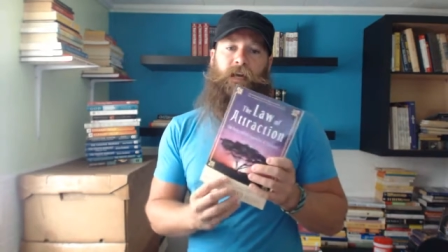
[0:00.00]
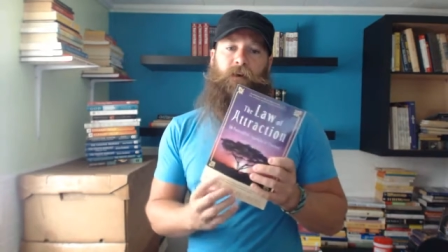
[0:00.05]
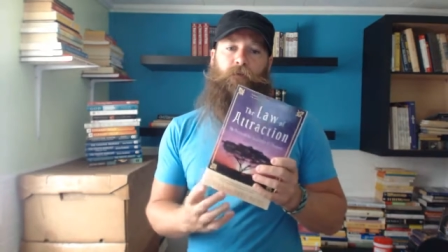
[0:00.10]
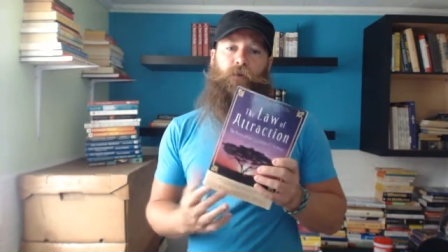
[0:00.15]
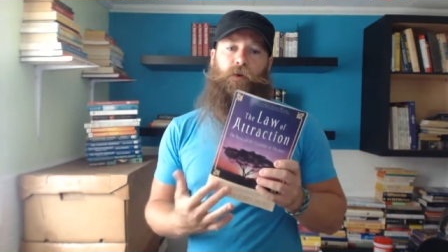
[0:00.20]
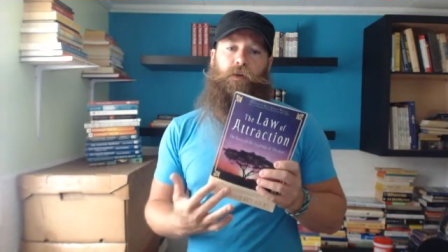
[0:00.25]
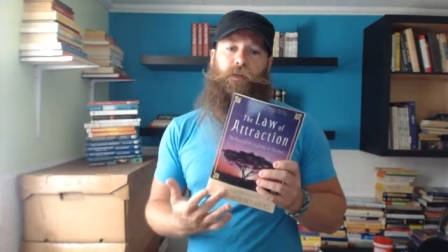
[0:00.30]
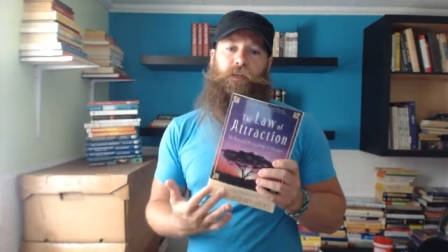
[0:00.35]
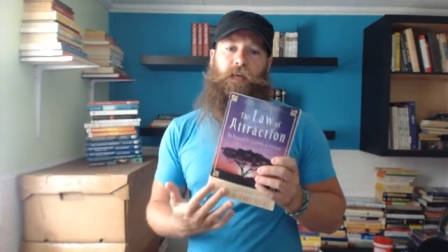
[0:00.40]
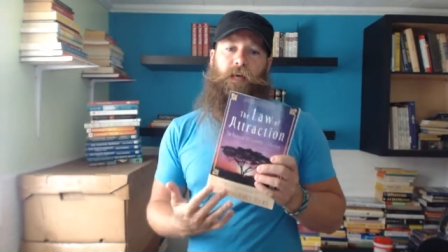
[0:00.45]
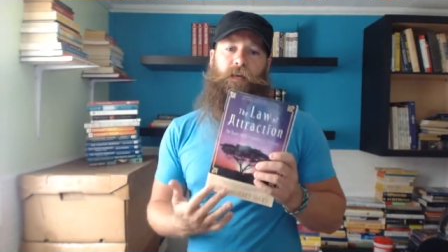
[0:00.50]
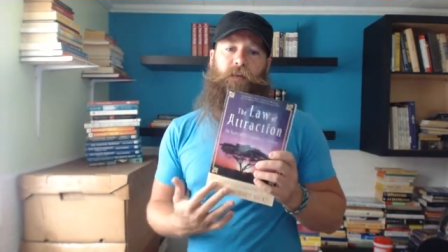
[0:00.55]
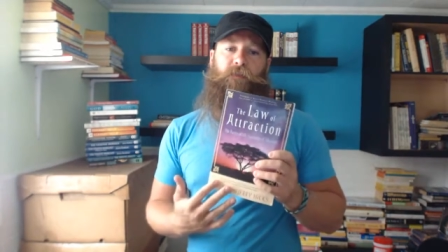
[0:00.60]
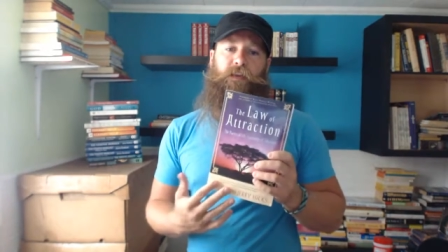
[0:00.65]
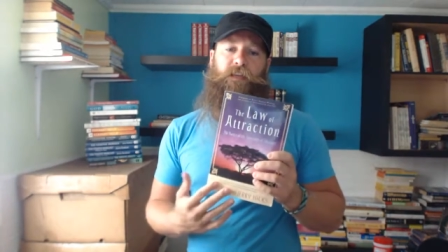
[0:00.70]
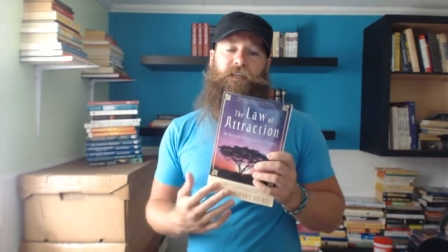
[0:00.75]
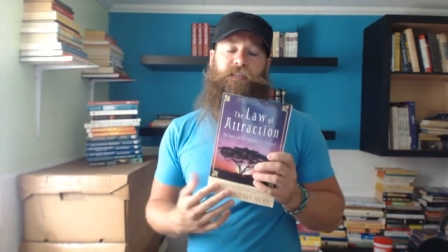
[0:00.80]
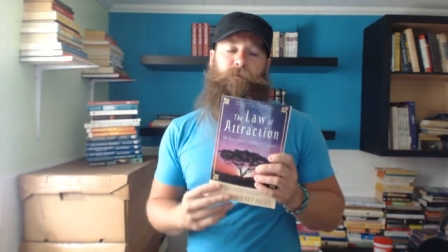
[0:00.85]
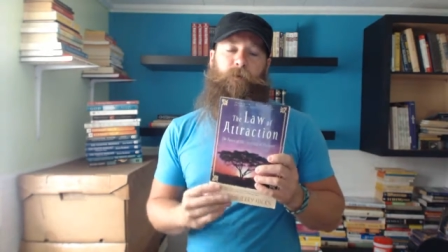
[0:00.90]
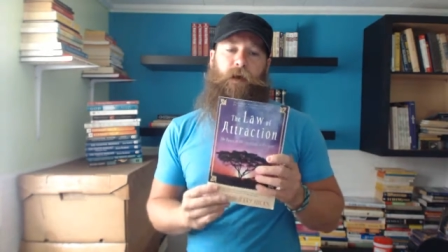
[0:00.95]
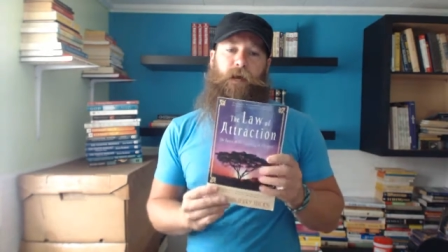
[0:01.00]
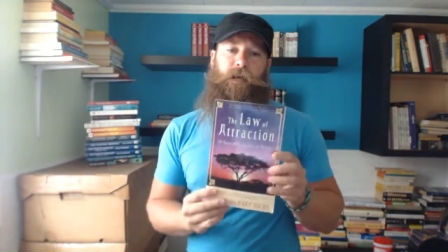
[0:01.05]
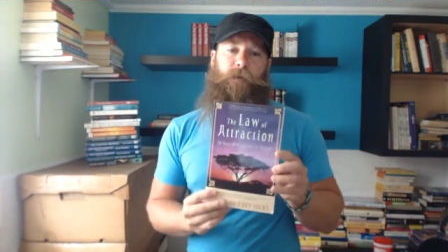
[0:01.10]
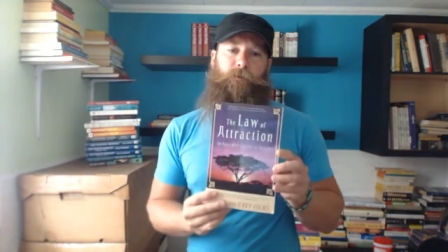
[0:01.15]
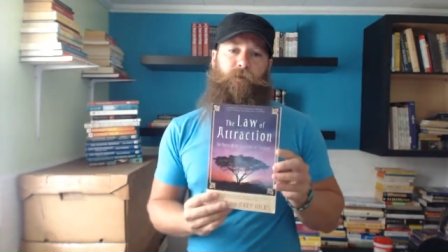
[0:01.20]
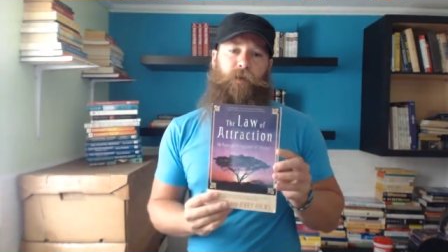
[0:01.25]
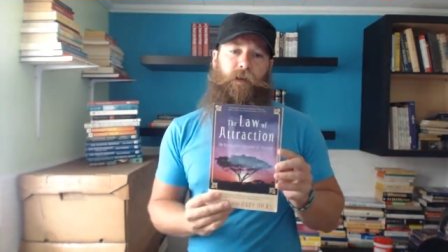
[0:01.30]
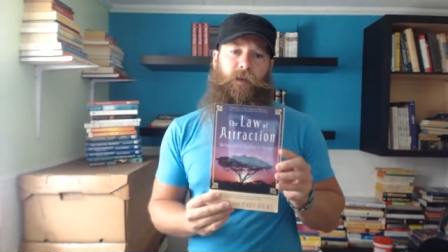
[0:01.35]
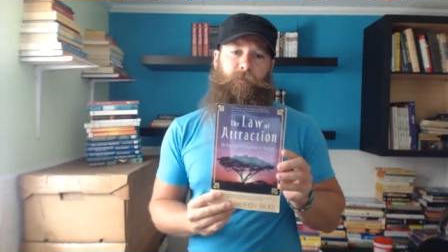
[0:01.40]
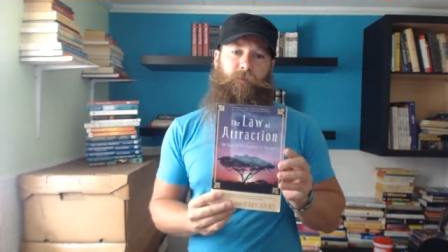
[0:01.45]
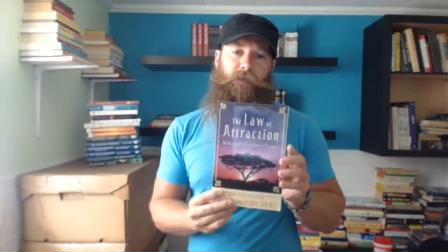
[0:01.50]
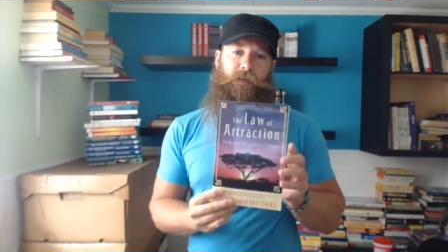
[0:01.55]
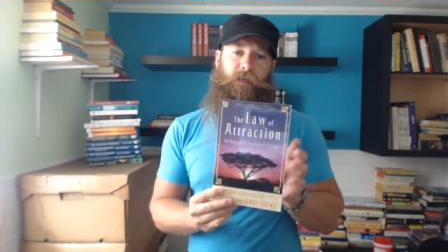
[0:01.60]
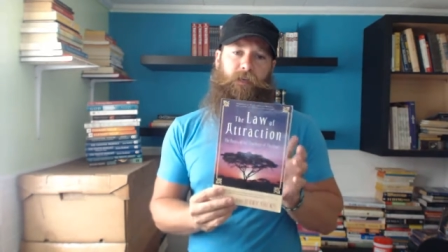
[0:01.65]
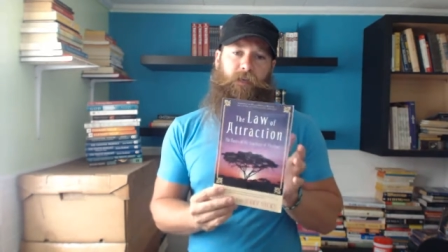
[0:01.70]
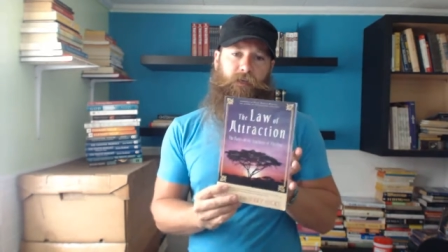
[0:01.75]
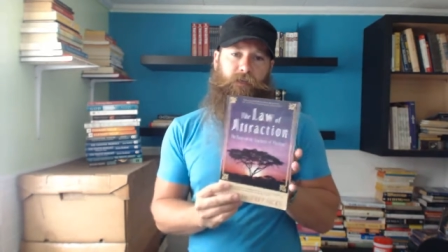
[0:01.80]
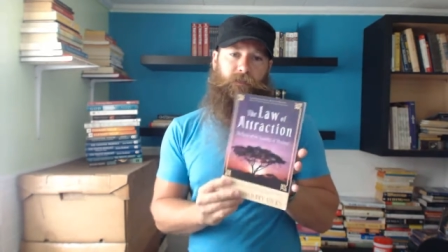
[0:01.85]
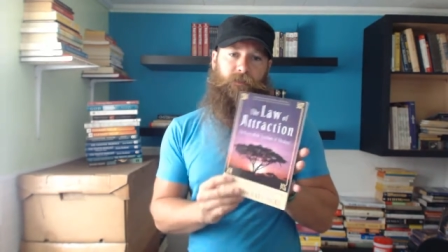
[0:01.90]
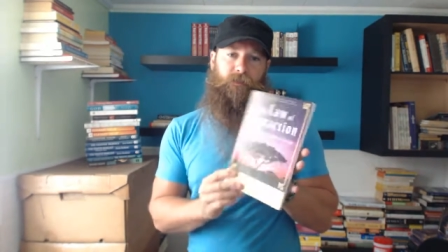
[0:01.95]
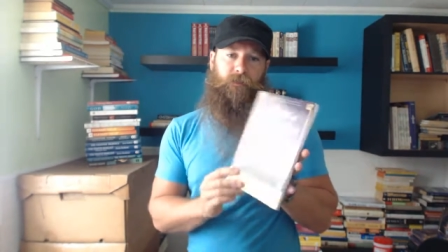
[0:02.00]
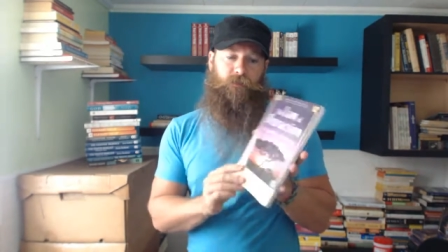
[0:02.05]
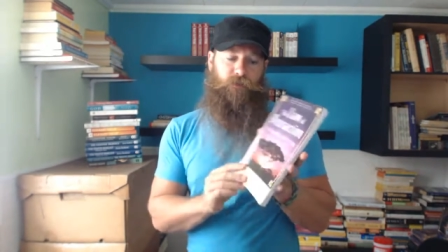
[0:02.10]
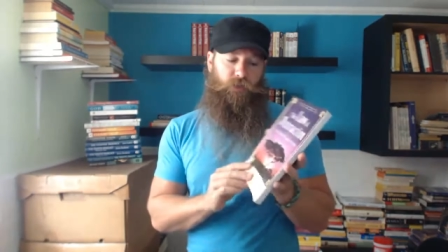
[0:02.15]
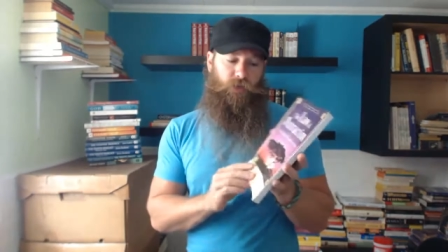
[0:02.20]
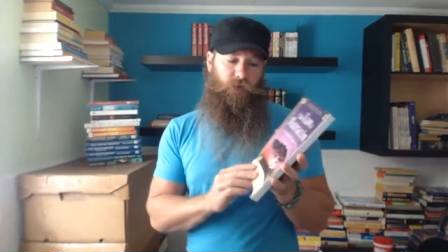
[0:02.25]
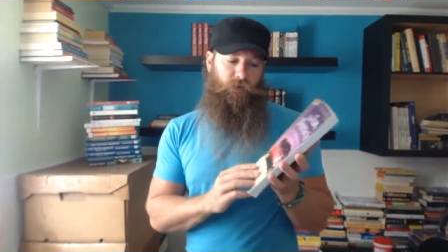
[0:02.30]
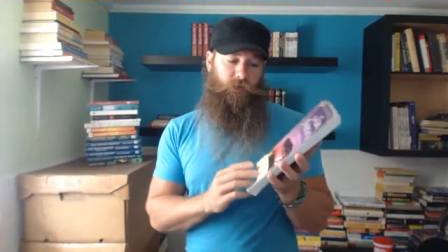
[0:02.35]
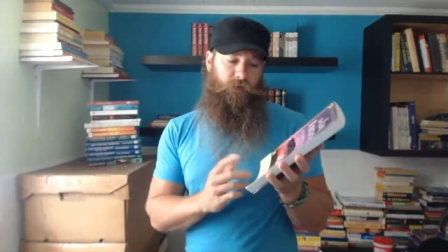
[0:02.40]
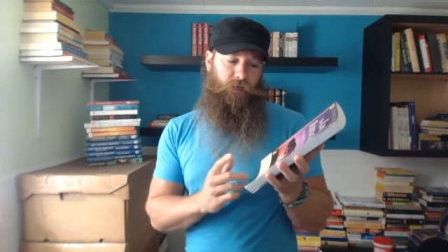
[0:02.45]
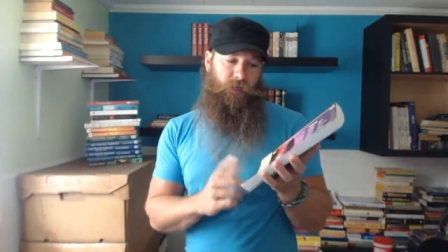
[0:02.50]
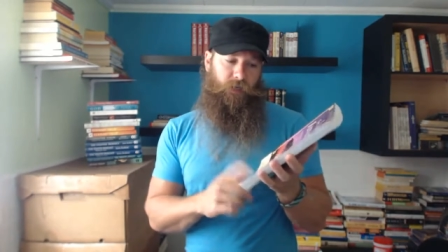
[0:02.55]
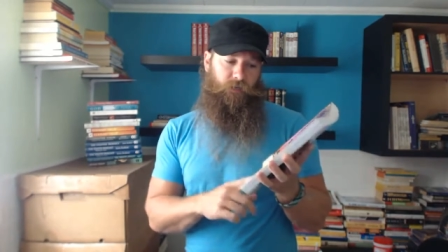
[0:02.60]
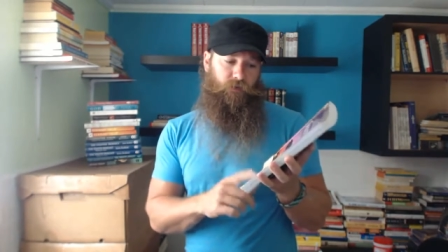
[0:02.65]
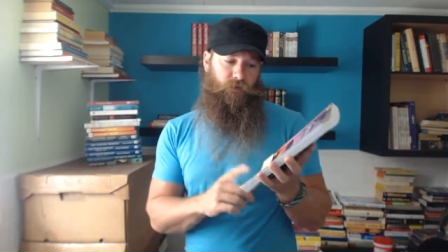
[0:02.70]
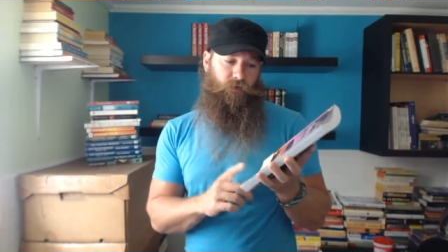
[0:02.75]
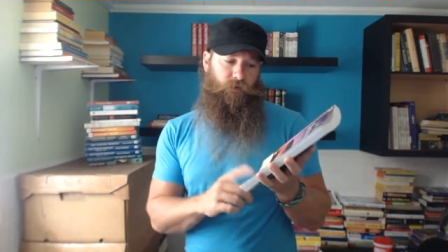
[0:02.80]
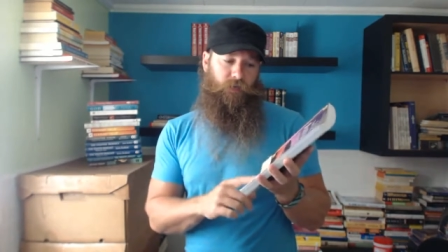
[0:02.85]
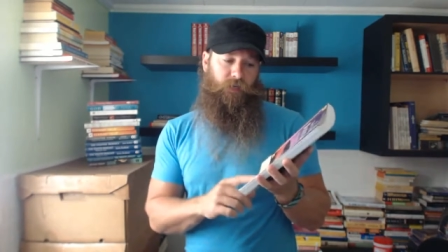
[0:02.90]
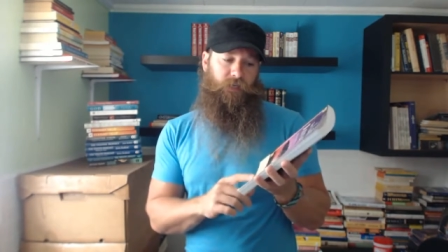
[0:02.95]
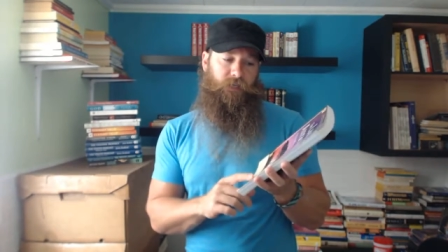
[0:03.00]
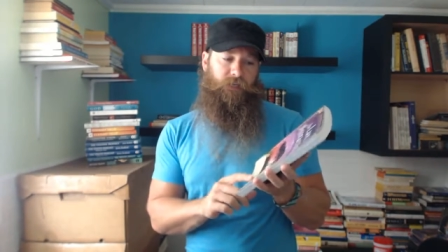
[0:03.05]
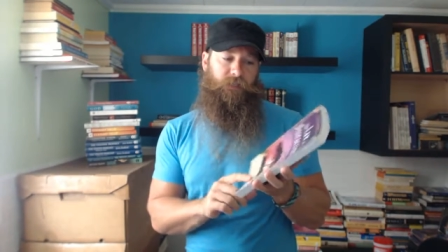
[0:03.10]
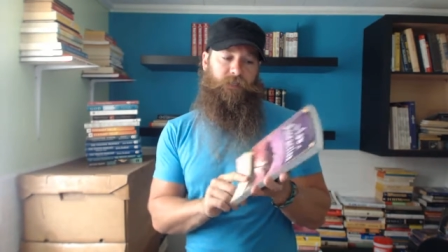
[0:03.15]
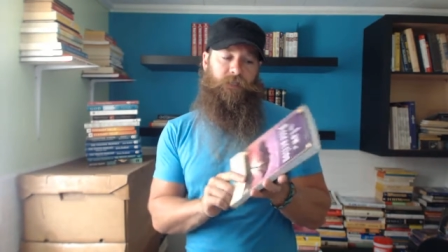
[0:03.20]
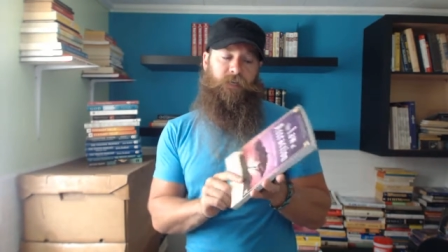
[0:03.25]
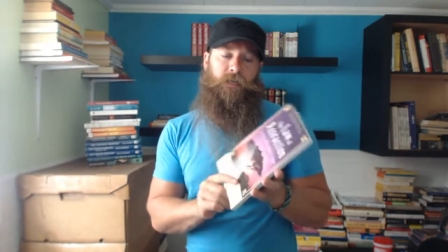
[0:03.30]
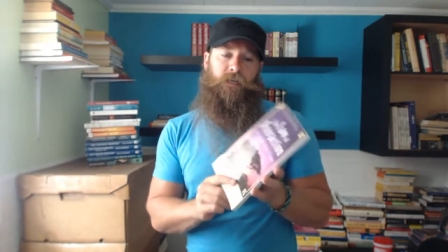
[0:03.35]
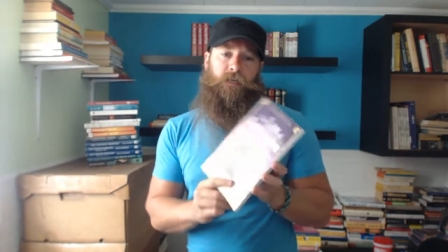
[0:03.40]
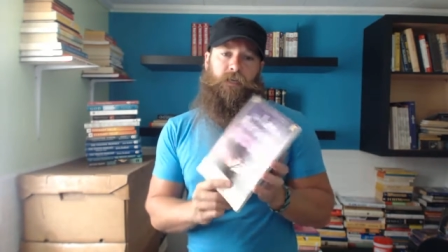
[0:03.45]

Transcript: Now, I've heard a lot of things about Abraham Hicks, Jerry and Esther Hicks,